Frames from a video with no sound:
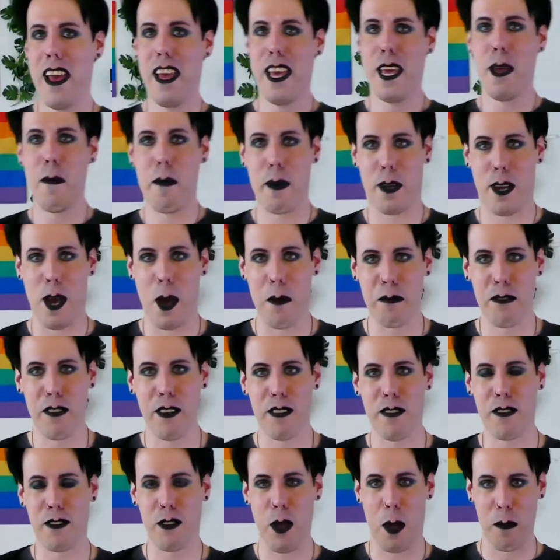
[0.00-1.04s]
He becomes
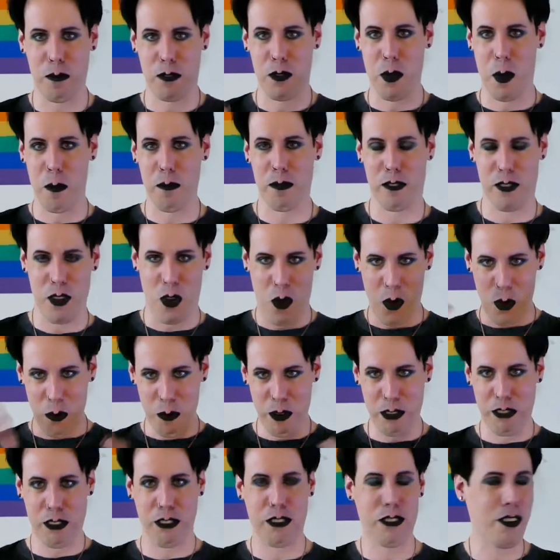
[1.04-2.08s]
it, absorbs the whole
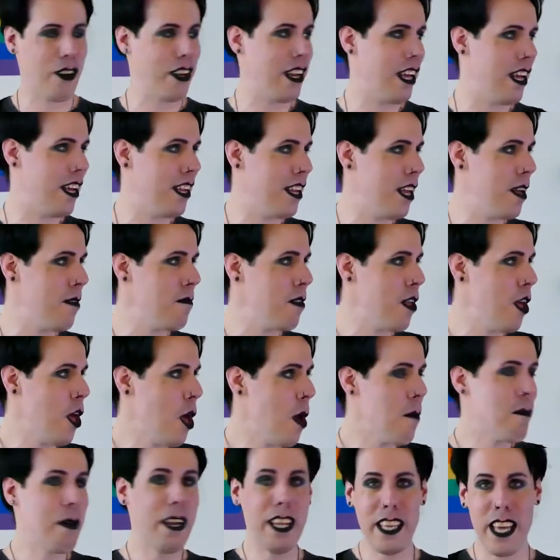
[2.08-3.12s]
wishing stone in him.
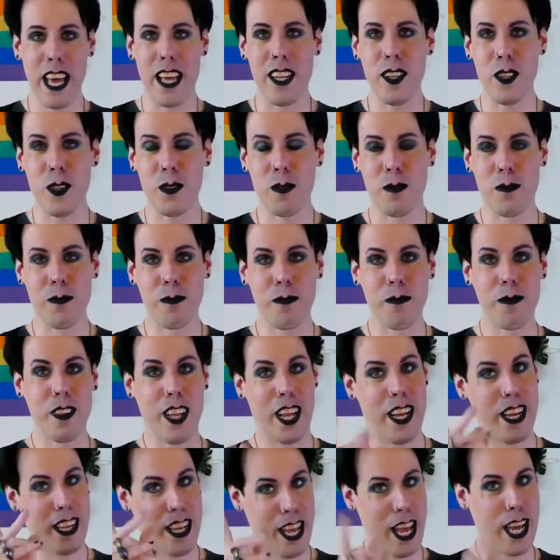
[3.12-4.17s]
But again,
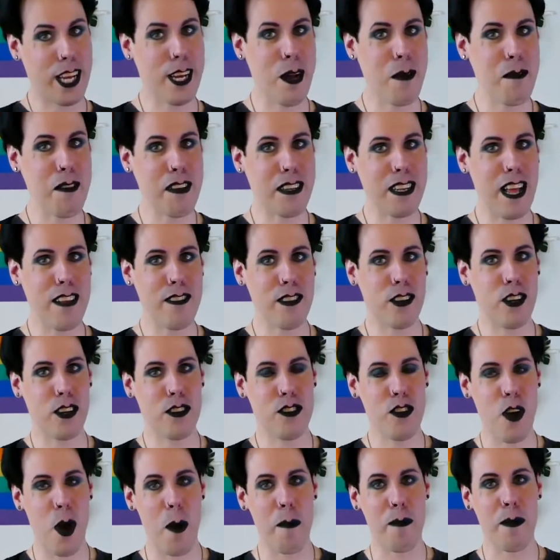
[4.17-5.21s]
here comes the classical
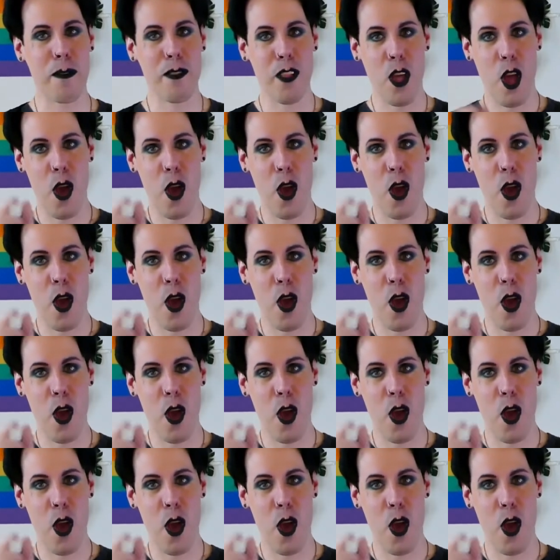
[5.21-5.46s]
trope.